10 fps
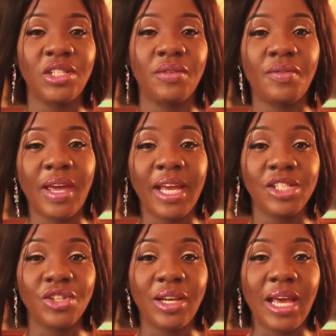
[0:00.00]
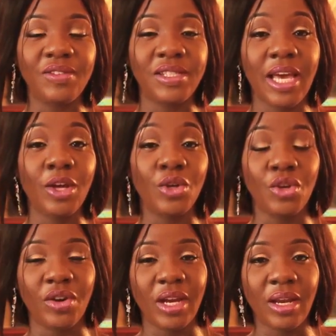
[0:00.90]
the financial life cycle you're
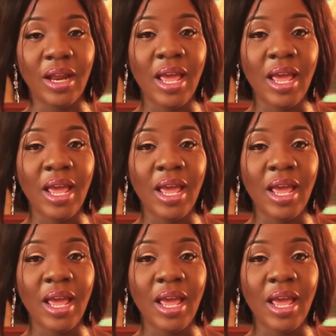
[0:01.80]
in.